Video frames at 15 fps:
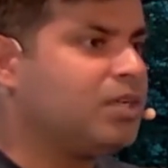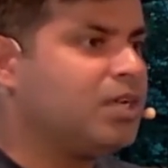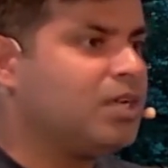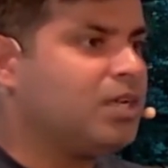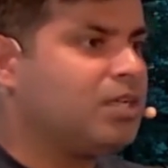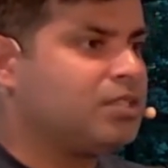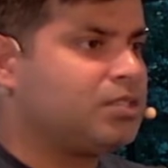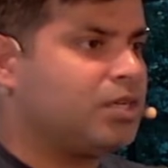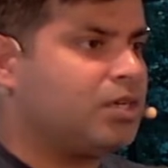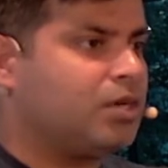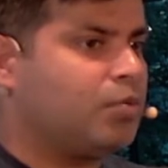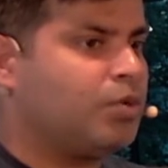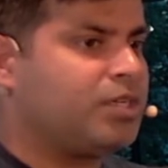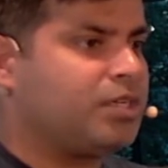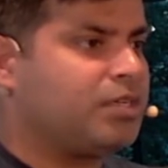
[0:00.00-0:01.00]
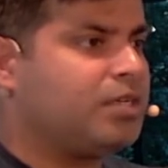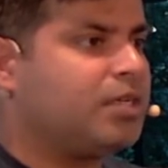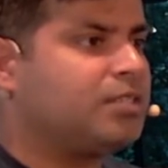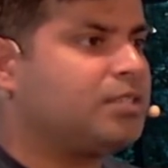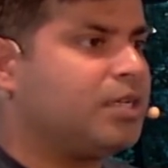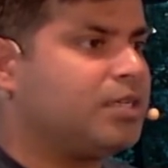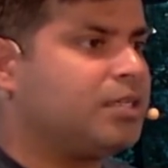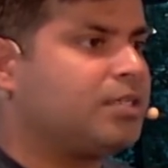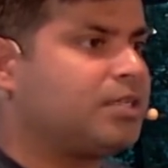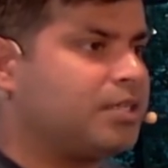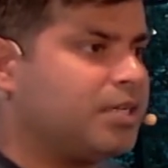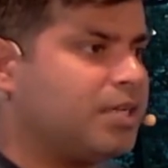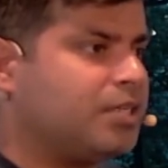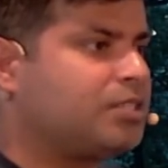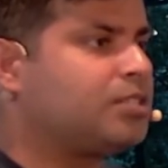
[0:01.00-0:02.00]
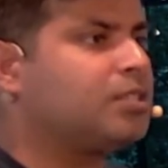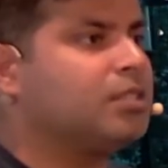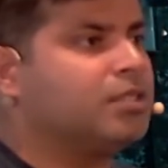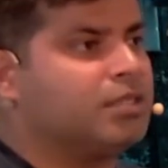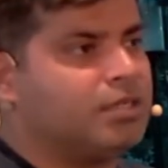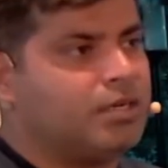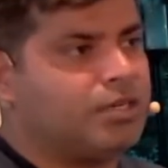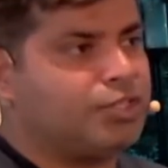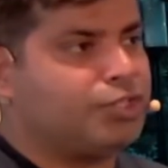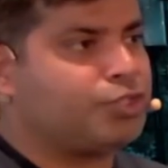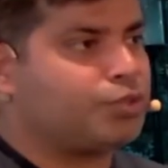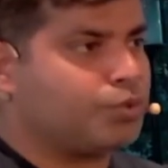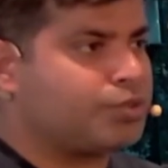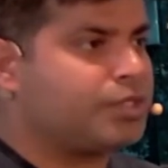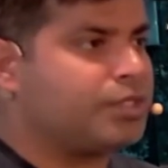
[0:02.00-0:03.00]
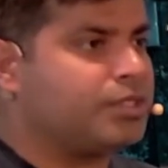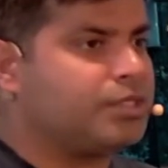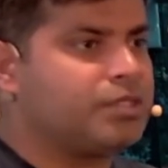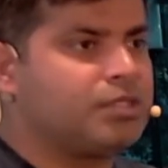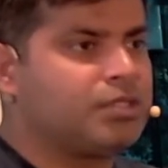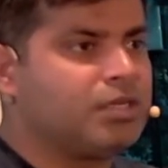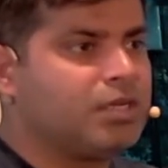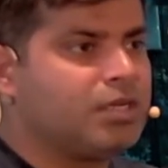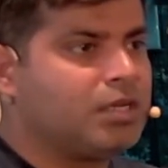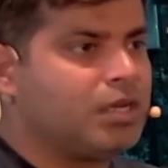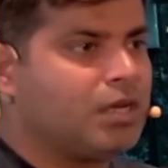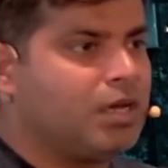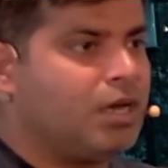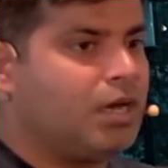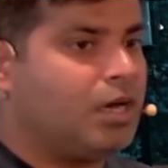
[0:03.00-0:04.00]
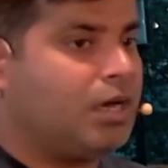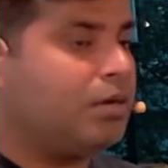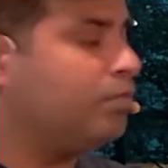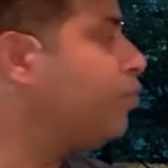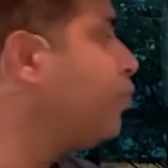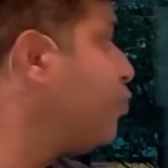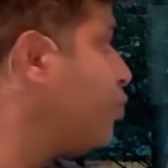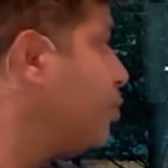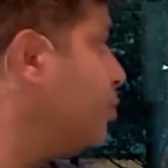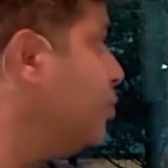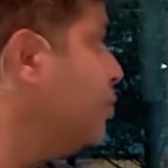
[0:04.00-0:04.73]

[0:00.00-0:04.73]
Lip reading: So what it does, that it creates resources for you.